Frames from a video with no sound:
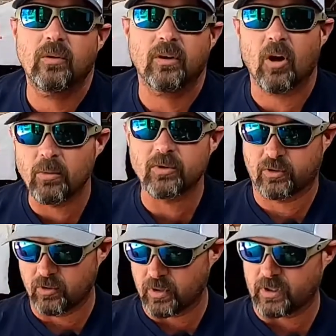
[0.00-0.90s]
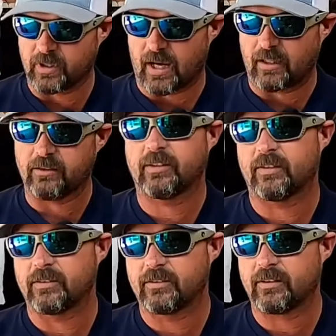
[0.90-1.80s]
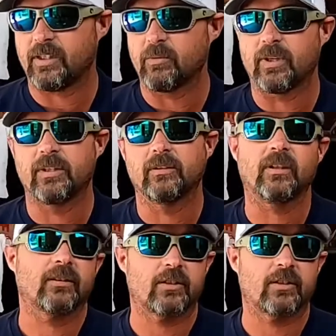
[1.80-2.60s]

almost $200, because anywhere you look,